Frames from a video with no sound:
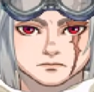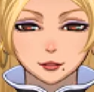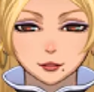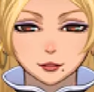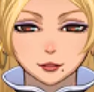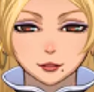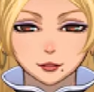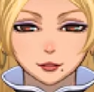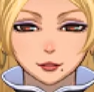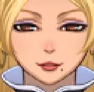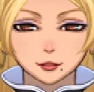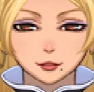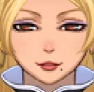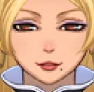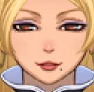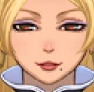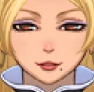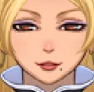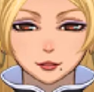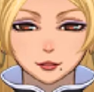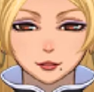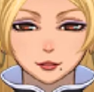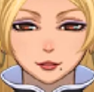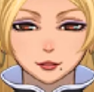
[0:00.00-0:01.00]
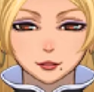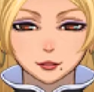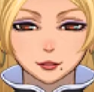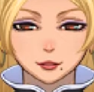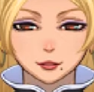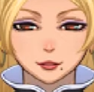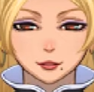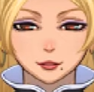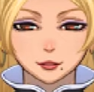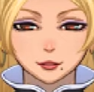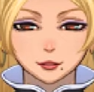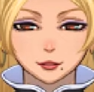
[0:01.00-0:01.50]

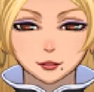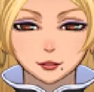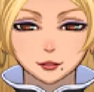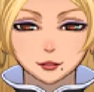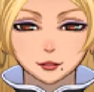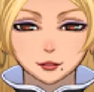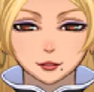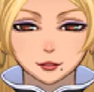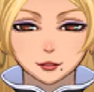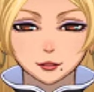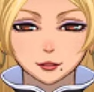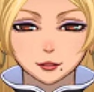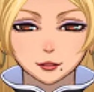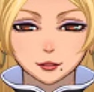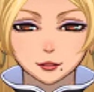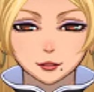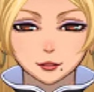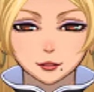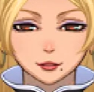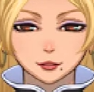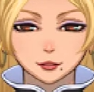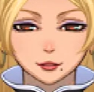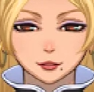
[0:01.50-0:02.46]
No one is speaking in this clip.